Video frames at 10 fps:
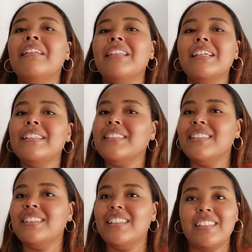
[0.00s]

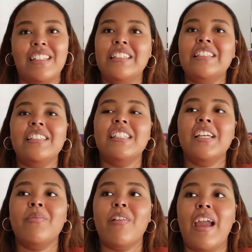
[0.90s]
this doesn't
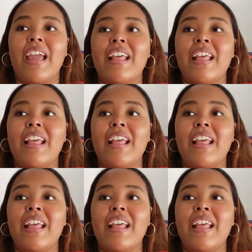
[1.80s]
seem right.